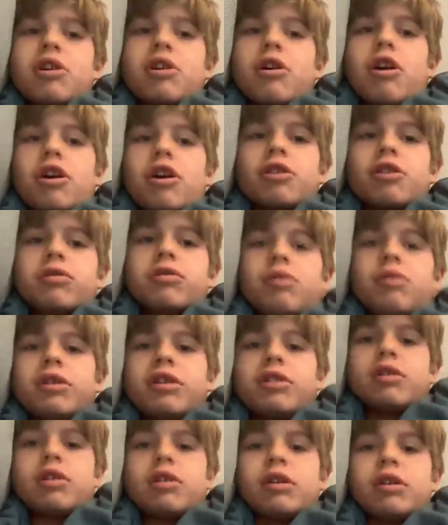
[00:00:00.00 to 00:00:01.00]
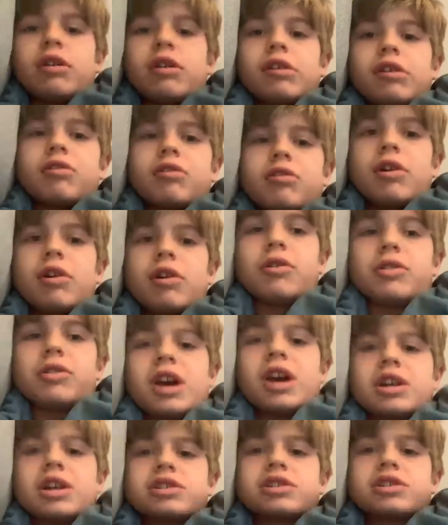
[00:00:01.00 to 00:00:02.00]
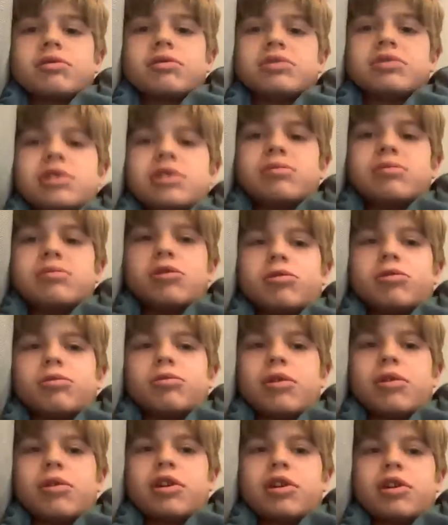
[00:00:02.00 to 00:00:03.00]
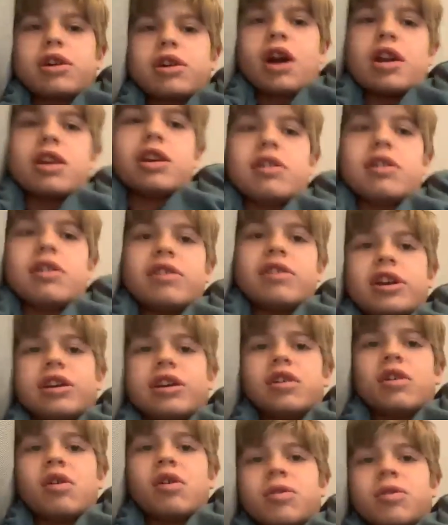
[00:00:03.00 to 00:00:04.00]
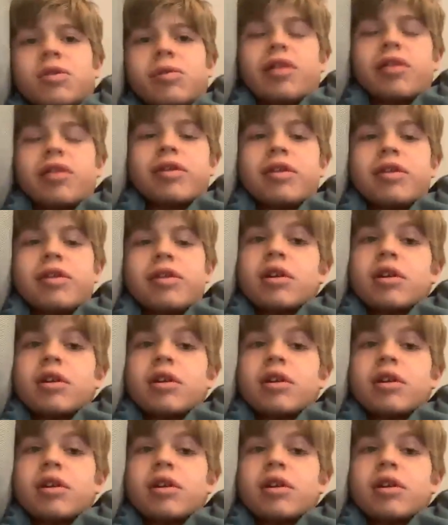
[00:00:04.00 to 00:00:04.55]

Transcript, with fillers: it hard losing to our other national team, or was it kind of easy to get over with?